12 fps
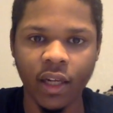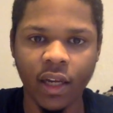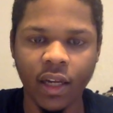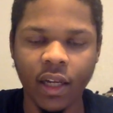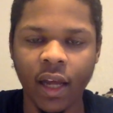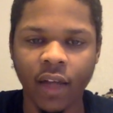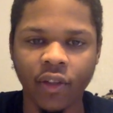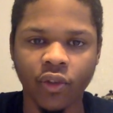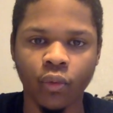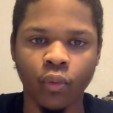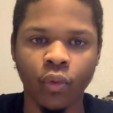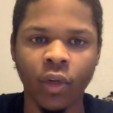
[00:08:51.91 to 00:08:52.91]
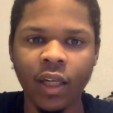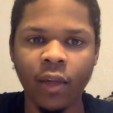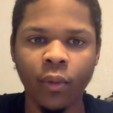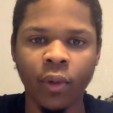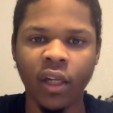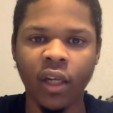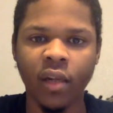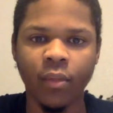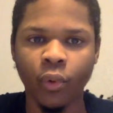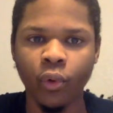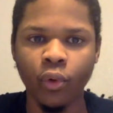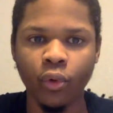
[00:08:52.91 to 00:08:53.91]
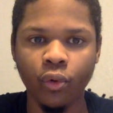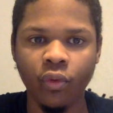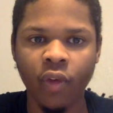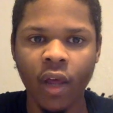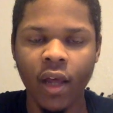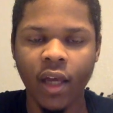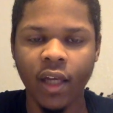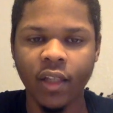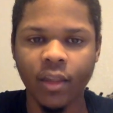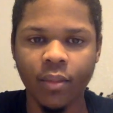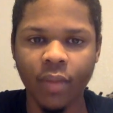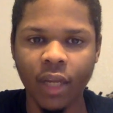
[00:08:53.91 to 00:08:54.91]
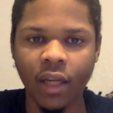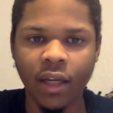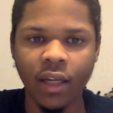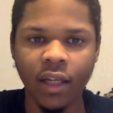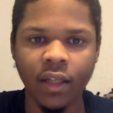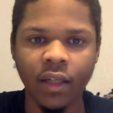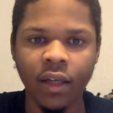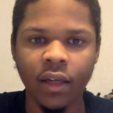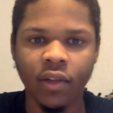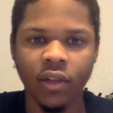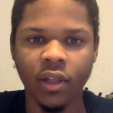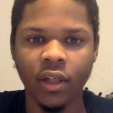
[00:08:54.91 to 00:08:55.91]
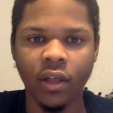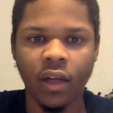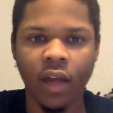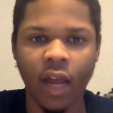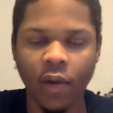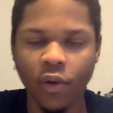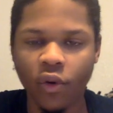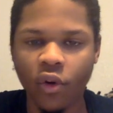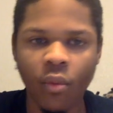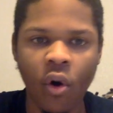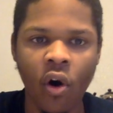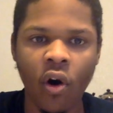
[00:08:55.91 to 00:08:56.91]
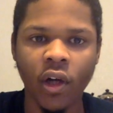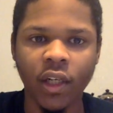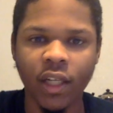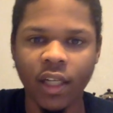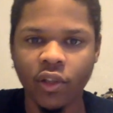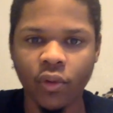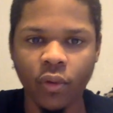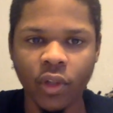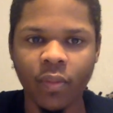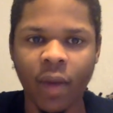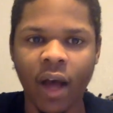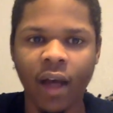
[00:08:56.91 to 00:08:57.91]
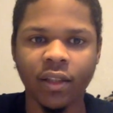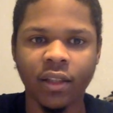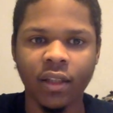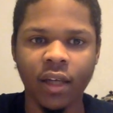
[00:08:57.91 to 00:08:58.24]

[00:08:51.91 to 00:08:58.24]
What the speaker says: And he has really, really improved his ability to handle the ball, get to his spots,